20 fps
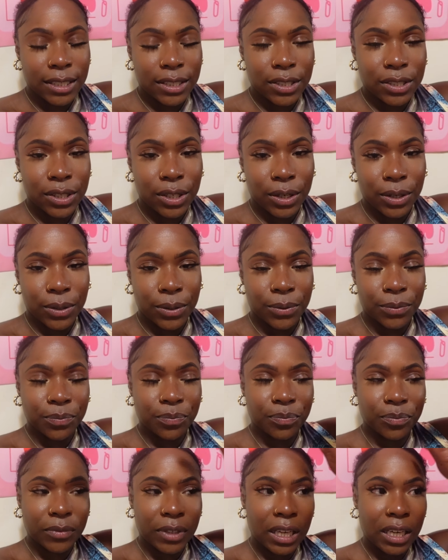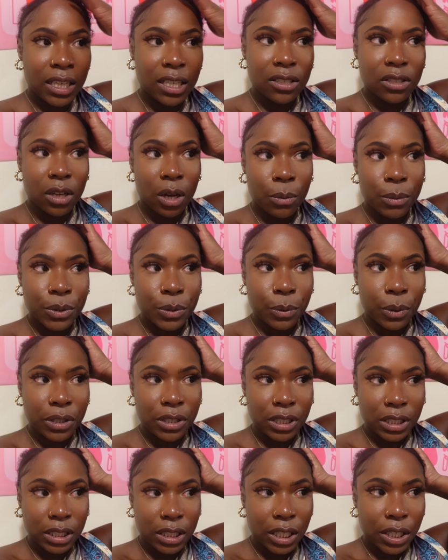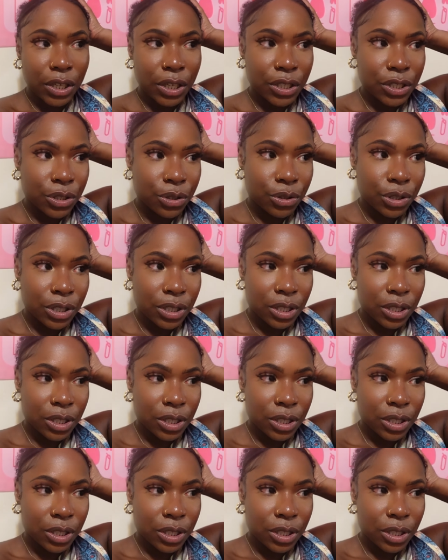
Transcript: So, and he's always worked in liquor industry.